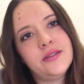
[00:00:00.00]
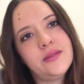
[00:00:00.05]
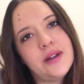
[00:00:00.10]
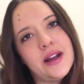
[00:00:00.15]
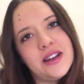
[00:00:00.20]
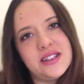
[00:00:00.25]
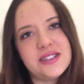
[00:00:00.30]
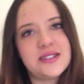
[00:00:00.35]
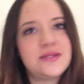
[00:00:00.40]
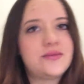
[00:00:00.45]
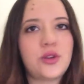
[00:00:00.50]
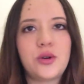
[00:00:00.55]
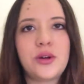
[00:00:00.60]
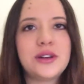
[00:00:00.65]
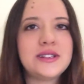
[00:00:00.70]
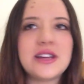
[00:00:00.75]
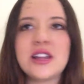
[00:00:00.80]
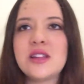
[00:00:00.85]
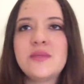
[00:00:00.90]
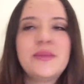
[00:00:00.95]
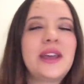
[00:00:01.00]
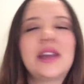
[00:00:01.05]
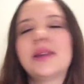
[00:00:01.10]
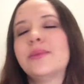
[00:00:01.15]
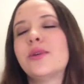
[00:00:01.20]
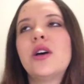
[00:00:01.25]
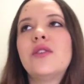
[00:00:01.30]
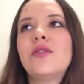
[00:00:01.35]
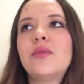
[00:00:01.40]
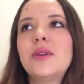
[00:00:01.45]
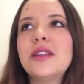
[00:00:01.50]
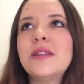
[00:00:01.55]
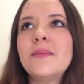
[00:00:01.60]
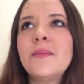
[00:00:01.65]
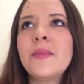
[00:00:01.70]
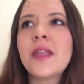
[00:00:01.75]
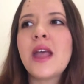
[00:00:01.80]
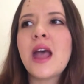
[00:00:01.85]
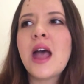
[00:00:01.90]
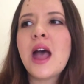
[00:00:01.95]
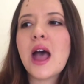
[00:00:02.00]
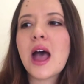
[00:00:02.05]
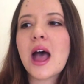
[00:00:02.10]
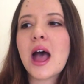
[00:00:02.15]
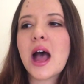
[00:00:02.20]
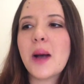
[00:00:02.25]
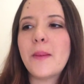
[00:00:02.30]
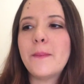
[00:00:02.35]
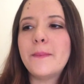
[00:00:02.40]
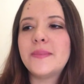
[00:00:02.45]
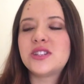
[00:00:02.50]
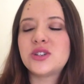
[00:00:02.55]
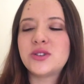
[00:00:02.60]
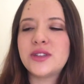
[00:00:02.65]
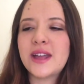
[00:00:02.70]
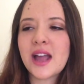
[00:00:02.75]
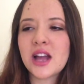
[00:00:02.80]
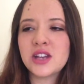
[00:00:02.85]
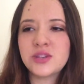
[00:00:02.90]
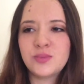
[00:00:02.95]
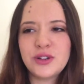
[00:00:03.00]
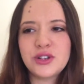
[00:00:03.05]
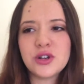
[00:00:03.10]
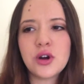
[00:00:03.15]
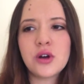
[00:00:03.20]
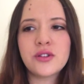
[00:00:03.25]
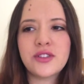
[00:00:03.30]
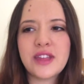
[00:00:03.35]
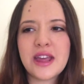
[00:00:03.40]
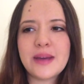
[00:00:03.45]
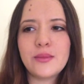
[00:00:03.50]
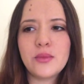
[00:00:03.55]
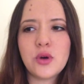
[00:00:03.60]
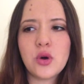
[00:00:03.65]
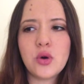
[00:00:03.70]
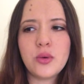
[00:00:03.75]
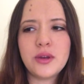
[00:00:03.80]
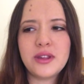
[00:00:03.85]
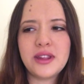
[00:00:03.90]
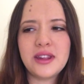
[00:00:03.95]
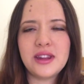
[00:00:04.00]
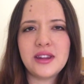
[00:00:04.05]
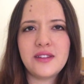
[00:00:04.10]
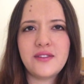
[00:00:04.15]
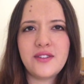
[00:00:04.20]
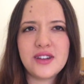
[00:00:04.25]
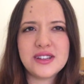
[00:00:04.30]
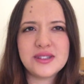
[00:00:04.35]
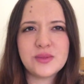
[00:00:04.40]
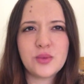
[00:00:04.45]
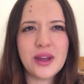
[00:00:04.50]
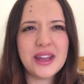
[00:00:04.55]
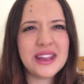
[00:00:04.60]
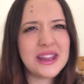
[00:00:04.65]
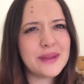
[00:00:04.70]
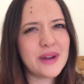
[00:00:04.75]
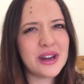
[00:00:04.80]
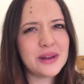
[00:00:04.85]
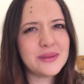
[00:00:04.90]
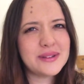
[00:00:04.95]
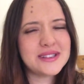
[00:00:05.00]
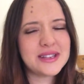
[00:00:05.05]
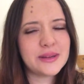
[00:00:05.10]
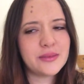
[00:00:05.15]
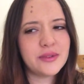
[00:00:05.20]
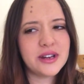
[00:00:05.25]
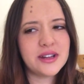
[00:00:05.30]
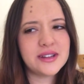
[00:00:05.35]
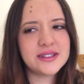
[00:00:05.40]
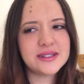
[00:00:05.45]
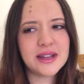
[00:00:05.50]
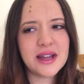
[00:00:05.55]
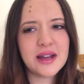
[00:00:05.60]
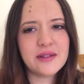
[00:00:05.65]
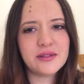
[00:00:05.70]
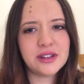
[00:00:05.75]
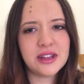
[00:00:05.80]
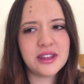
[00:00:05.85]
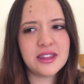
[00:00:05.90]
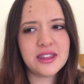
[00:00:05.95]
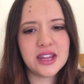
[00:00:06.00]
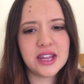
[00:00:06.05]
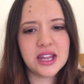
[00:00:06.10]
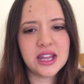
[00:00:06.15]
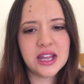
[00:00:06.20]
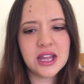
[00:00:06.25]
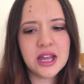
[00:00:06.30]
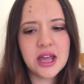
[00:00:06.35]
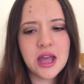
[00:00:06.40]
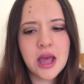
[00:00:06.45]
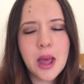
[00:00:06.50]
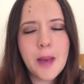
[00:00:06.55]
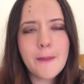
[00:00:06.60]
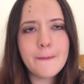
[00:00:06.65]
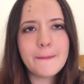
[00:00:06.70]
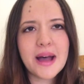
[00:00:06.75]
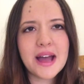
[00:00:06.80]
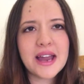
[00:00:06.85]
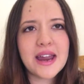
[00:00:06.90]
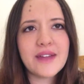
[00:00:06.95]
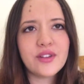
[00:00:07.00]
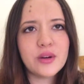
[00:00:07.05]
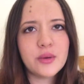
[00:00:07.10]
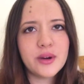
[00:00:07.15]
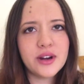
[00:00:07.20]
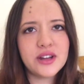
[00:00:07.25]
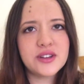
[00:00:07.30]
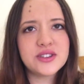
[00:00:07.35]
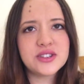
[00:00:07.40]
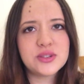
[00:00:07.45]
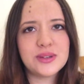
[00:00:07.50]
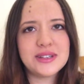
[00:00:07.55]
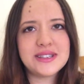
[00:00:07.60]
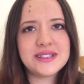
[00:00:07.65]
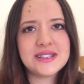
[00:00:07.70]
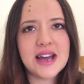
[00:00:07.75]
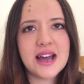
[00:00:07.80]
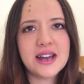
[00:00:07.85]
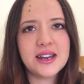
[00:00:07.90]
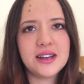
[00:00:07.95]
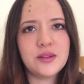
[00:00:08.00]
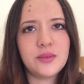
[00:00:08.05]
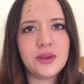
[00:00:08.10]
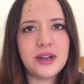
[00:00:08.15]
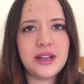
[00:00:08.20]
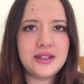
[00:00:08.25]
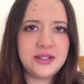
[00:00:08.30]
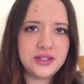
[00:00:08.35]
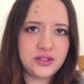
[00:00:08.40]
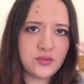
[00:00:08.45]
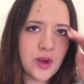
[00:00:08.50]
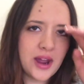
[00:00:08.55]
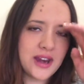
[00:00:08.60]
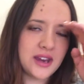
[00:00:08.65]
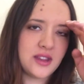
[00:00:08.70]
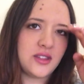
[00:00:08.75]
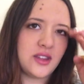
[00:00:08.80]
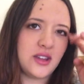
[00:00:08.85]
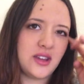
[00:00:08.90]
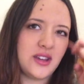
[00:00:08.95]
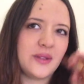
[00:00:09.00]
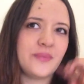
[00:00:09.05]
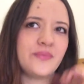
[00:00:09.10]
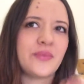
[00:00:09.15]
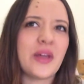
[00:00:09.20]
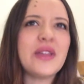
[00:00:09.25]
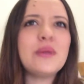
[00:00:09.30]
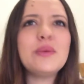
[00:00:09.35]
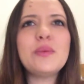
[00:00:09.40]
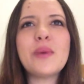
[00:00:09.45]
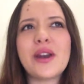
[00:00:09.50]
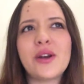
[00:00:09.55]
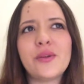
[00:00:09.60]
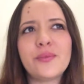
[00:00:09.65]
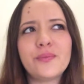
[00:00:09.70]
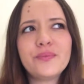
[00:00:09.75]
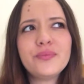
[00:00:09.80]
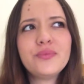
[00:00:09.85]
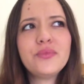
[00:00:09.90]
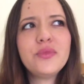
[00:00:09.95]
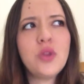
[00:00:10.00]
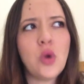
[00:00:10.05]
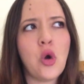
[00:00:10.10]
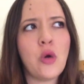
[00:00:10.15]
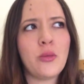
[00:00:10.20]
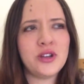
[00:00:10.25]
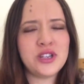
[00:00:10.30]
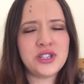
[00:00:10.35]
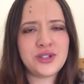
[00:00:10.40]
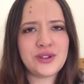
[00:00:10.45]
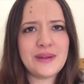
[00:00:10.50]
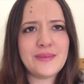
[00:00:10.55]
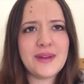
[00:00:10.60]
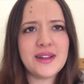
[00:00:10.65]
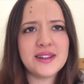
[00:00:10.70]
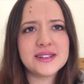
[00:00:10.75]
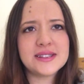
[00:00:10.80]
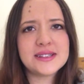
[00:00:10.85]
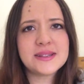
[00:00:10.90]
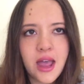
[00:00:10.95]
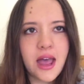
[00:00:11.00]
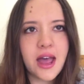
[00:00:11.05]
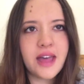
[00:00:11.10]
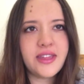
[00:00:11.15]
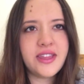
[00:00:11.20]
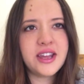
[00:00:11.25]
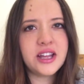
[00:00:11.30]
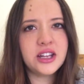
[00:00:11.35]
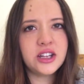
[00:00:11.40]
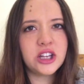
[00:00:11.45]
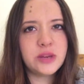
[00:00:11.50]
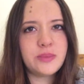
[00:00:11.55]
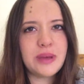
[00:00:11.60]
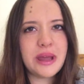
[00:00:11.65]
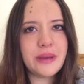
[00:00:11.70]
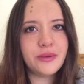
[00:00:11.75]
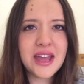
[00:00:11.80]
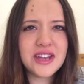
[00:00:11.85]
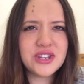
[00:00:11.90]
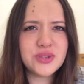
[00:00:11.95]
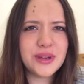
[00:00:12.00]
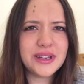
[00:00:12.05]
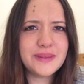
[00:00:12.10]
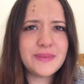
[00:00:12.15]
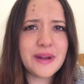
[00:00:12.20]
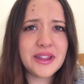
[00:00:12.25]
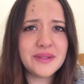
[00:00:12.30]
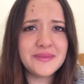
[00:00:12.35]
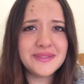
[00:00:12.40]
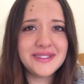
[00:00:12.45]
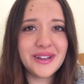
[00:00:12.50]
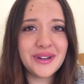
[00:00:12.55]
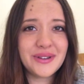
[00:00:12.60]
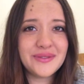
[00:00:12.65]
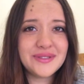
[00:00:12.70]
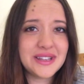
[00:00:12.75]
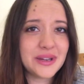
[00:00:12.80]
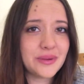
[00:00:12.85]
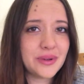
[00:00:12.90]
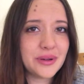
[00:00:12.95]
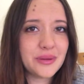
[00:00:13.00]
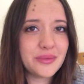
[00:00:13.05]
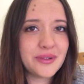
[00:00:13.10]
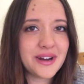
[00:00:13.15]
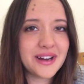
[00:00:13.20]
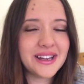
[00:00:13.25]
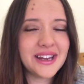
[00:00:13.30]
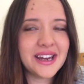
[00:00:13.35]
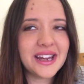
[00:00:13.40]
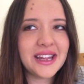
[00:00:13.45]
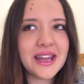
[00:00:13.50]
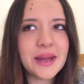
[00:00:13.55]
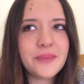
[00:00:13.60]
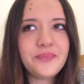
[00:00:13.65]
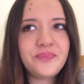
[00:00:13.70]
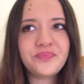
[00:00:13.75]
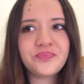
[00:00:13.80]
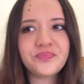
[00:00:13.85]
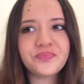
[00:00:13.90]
I just thought I'd tell them and get it over with. We told them all within the first week. There might have been someone else, I can't really think. But everyone else, we waited almost 3 months. I think a lot of people had twigged by themselves that we were pregnant again.